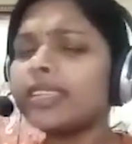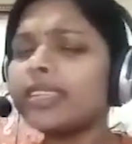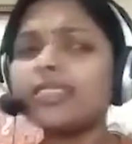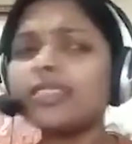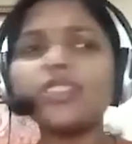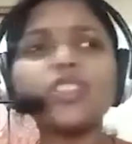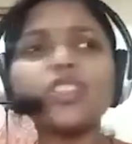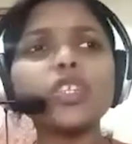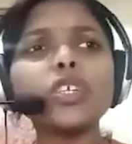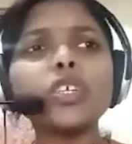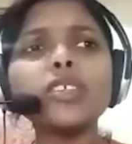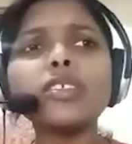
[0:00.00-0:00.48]

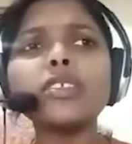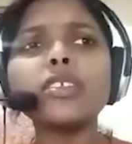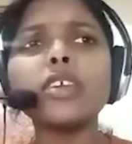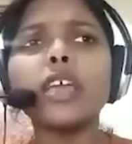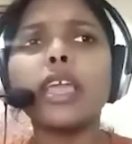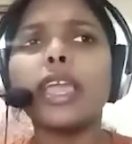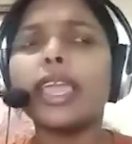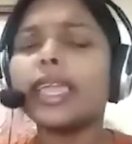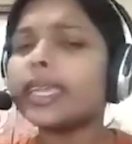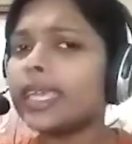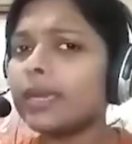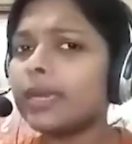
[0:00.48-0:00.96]
just
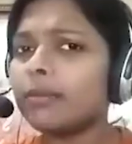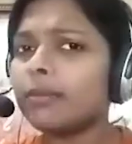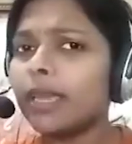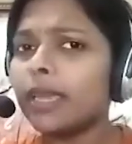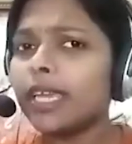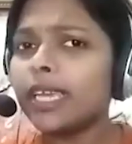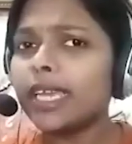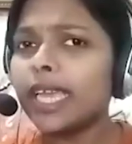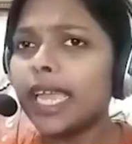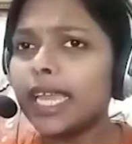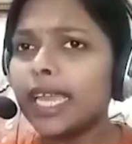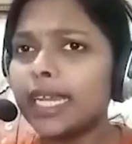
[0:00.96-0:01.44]

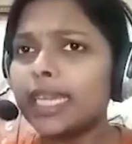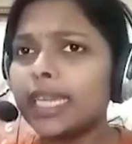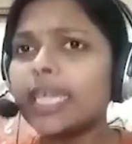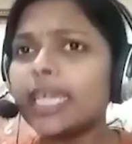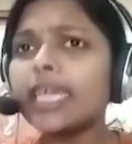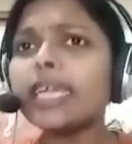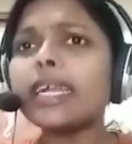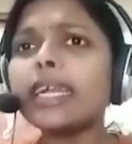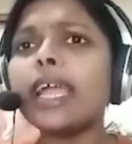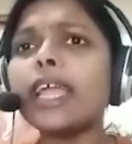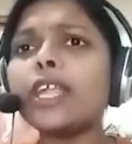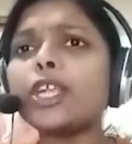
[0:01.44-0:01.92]
giving
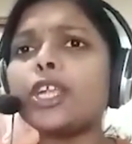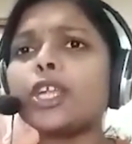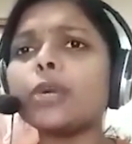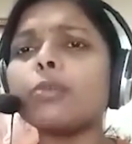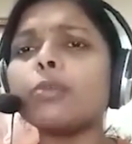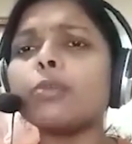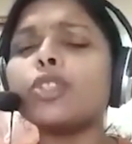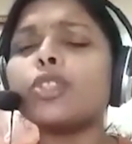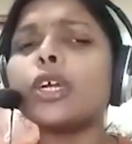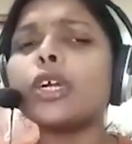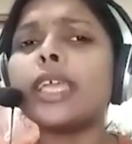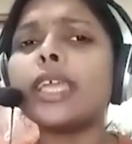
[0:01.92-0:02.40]
any kind
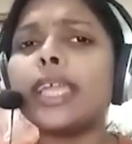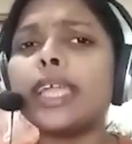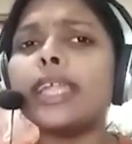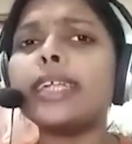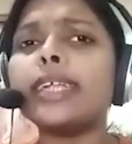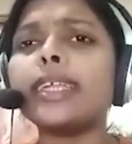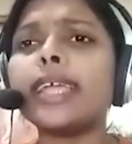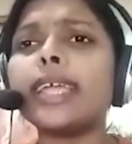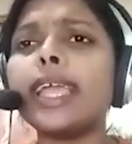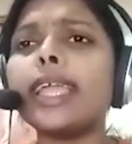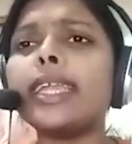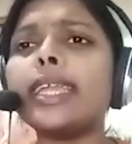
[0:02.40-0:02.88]
of the
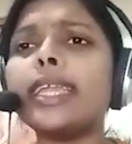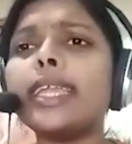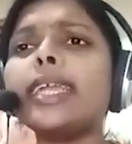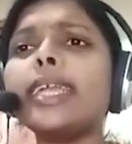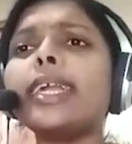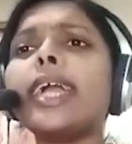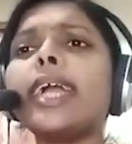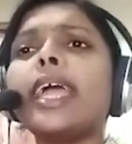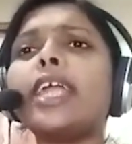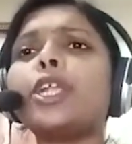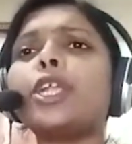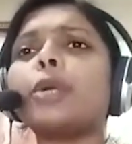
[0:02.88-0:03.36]
hint, any
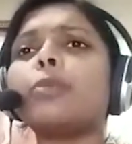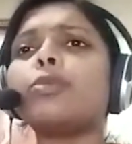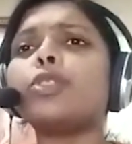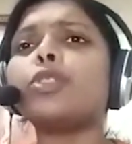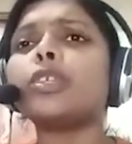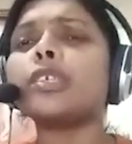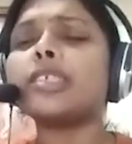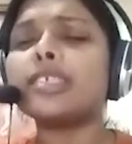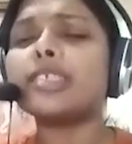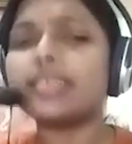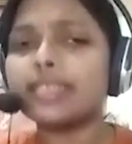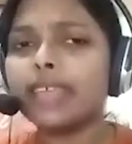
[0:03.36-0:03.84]
kind of
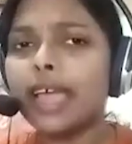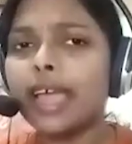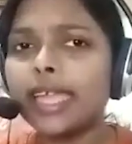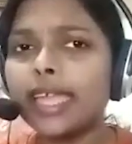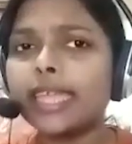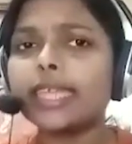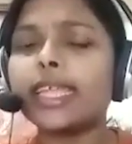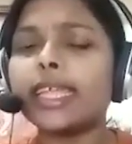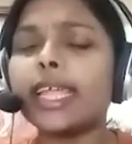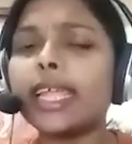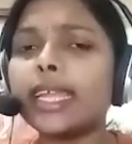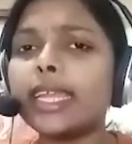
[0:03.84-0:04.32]
the
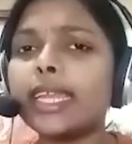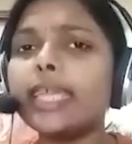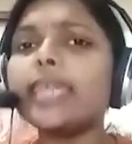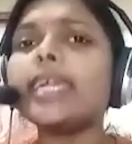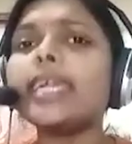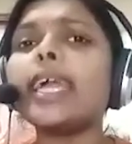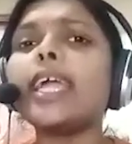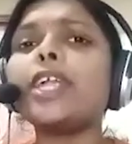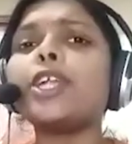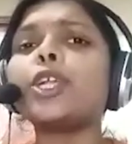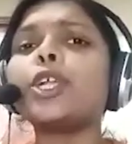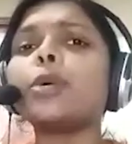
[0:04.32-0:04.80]
sign,
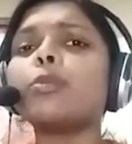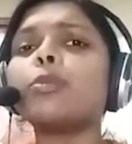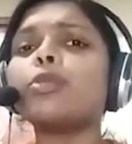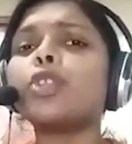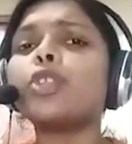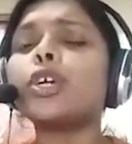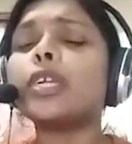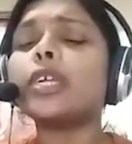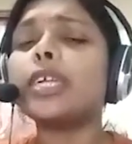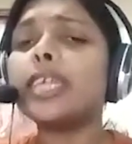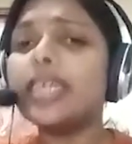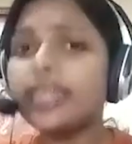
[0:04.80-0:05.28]
any kind of
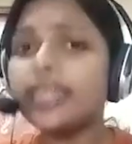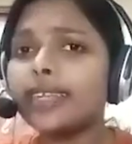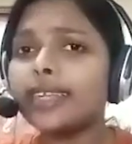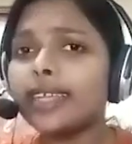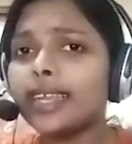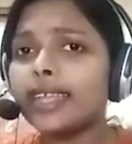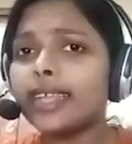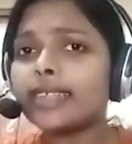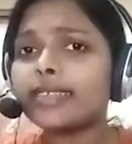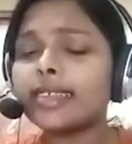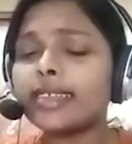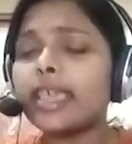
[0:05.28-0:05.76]
the
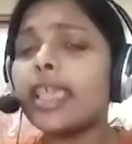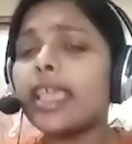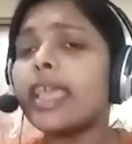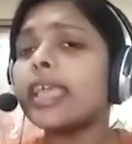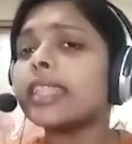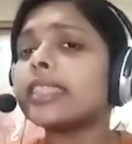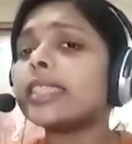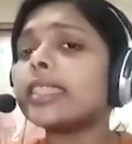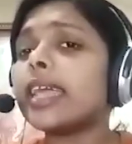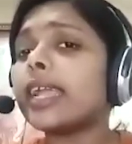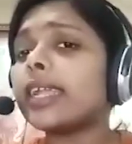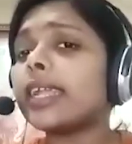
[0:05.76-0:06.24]
interest
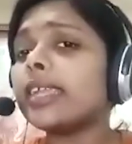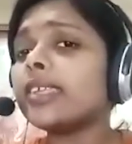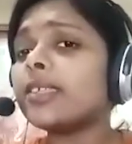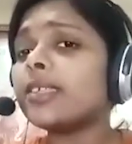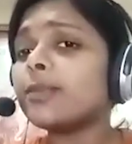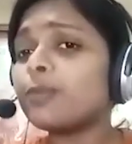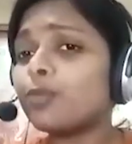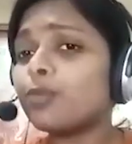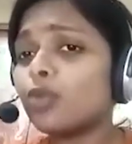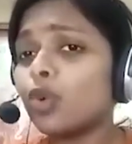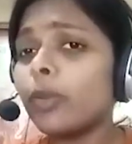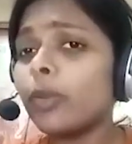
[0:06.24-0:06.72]
that is
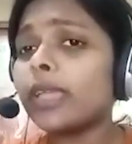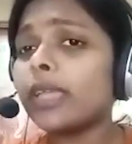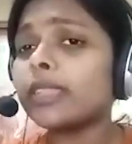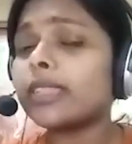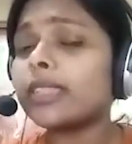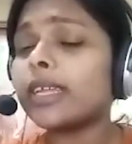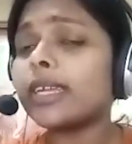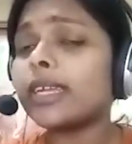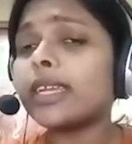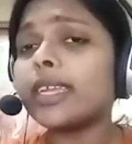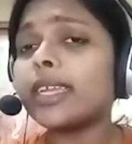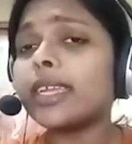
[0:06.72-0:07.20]

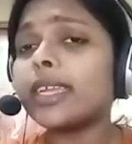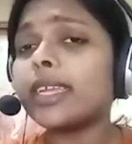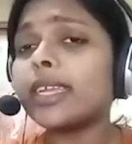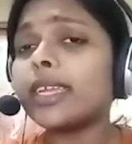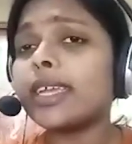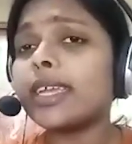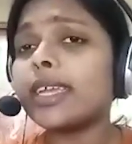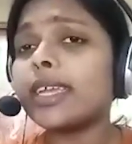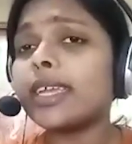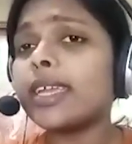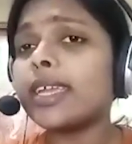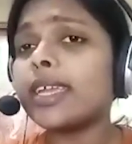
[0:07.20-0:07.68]
proving that
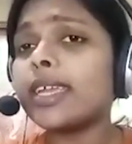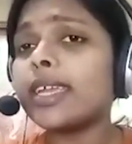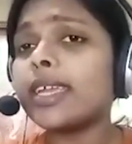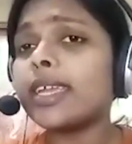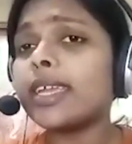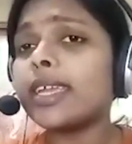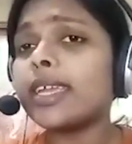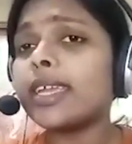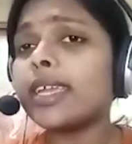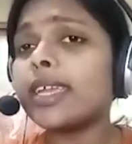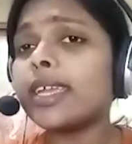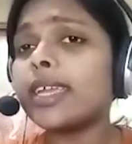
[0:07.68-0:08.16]
he
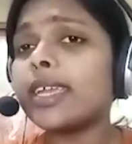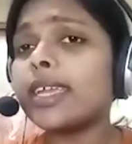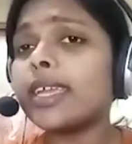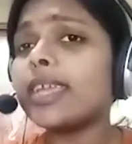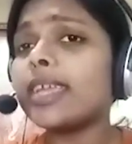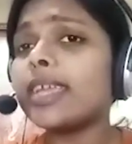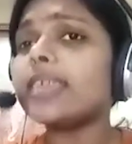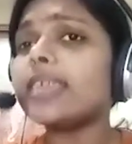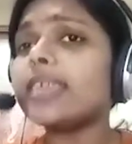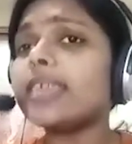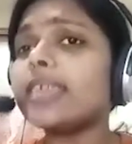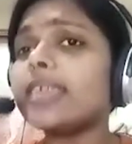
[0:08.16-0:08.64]
is
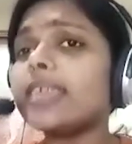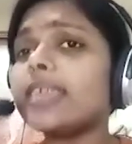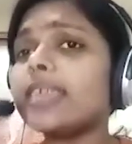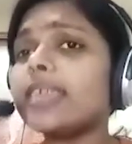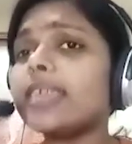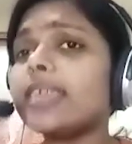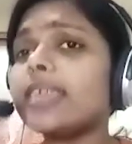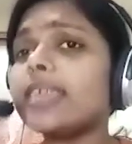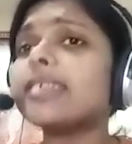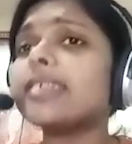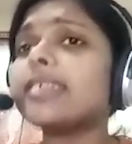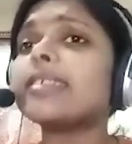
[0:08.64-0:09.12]

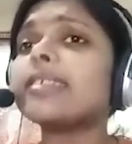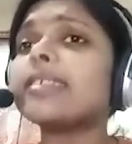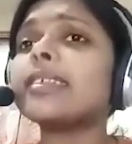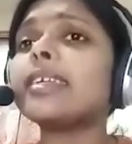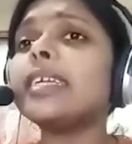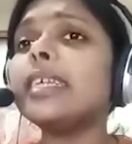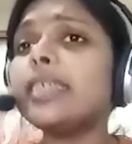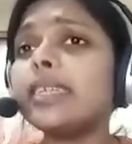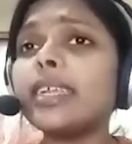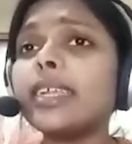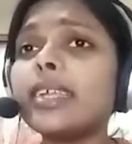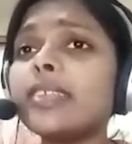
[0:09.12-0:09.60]

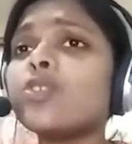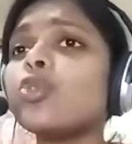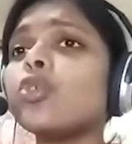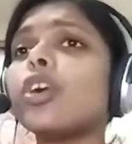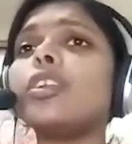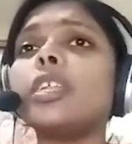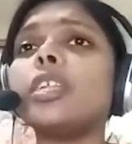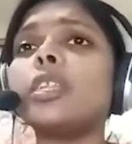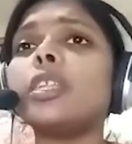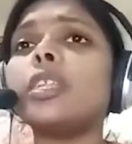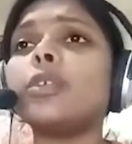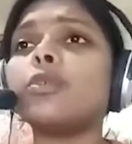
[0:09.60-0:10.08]
interest
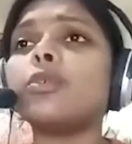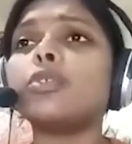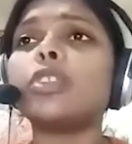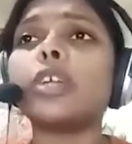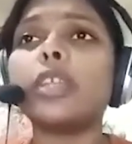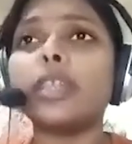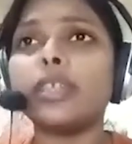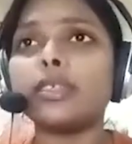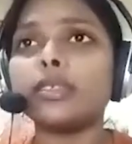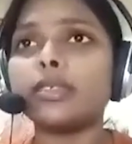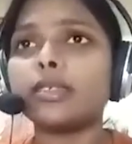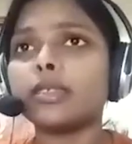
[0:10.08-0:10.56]
to
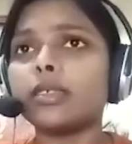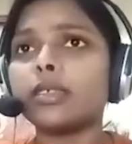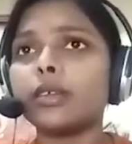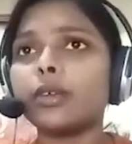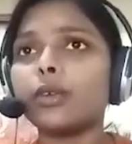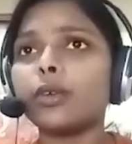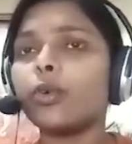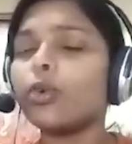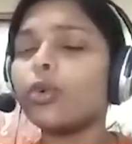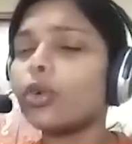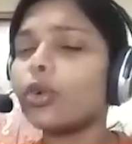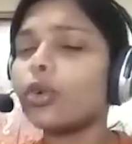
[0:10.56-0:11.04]
continue the
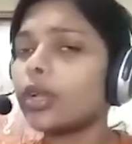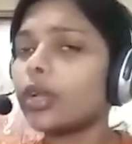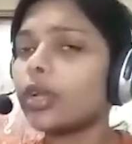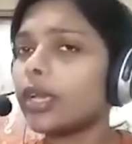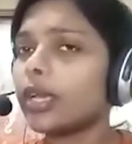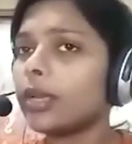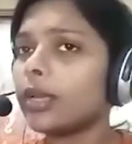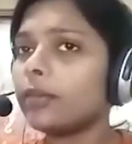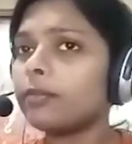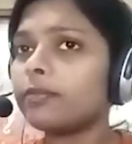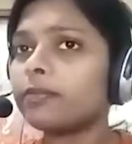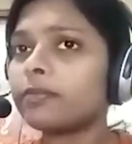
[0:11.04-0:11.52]
lease.
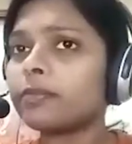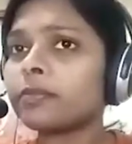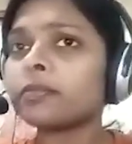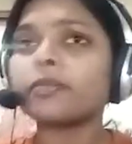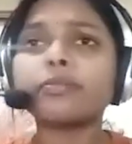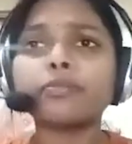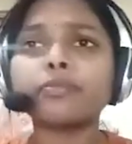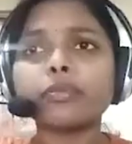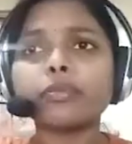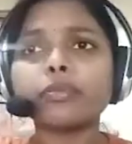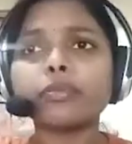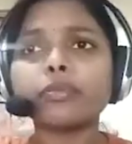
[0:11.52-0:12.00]

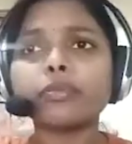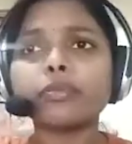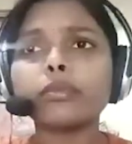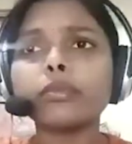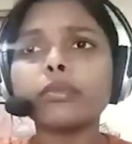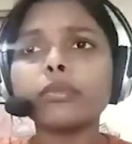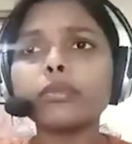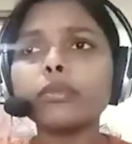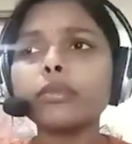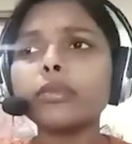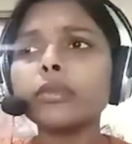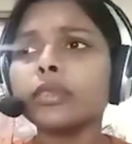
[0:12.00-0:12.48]
Okay.
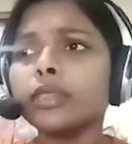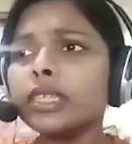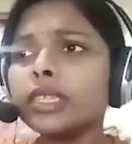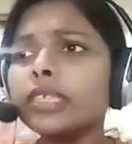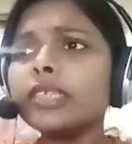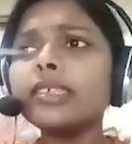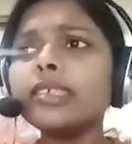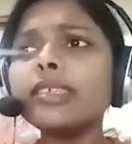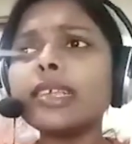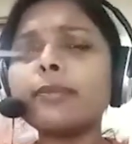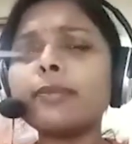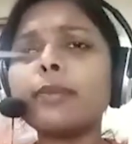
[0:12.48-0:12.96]

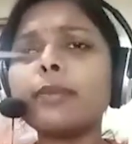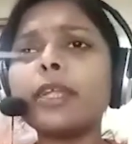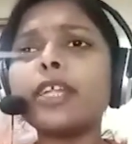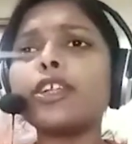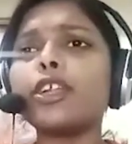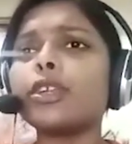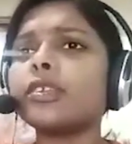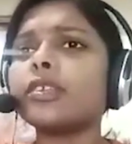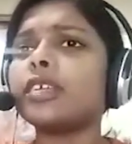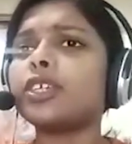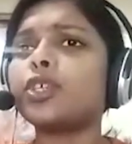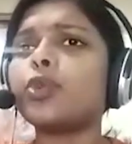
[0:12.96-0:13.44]
This is
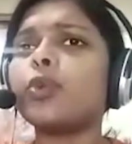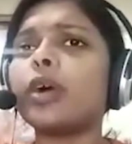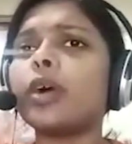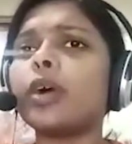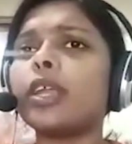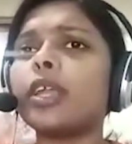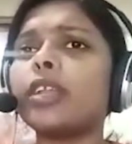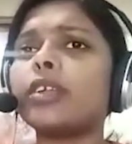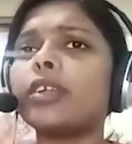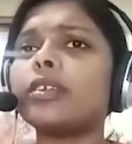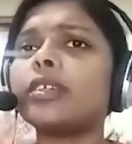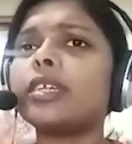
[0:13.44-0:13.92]
explained
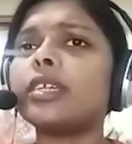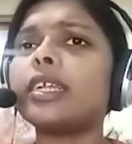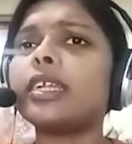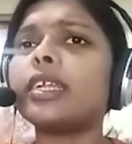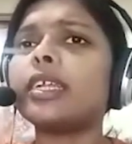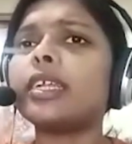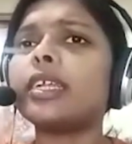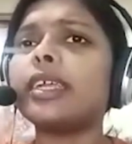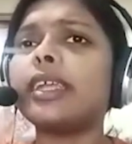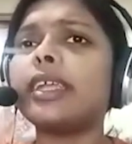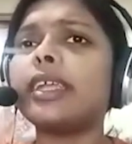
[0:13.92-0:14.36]
under section